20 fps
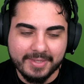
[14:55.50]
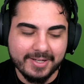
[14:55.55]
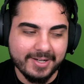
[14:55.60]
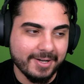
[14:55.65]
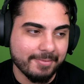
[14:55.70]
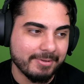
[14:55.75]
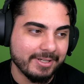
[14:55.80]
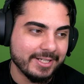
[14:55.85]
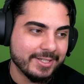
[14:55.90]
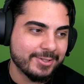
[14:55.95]
Oh
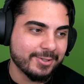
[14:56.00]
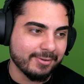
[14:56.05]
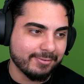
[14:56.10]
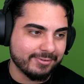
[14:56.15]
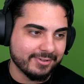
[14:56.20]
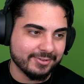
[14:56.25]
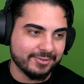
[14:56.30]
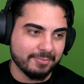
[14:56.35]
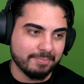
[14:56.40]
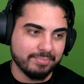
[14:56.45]
man, it's so
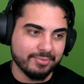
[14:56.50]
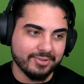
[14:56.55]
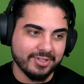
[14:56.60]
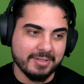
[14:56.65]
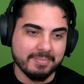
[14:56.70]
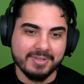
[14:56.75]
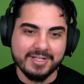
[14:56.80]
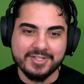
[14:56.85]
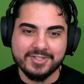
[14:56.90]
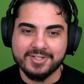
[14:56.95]
fun to bully
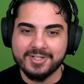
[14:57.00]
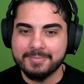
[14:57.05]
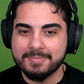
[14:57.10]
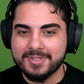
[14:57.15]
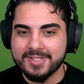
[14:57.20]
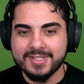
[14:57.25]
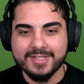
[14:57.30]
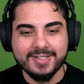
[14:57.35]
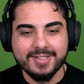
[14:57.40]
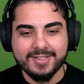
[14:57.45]
my
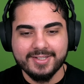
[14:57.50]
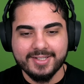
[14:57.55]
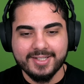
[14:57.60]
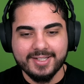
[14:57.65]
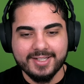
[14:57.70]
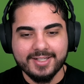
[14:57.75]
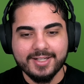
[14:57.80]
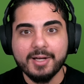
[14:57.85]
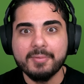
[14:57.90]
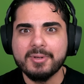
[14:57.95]
subs.
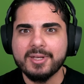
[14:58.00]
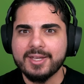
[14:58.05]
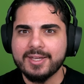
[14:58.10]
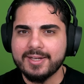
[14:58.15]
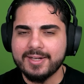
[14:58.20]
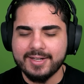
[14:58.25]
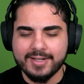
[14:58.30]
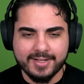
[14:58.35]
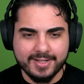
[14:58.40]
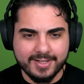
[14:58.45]
I mean...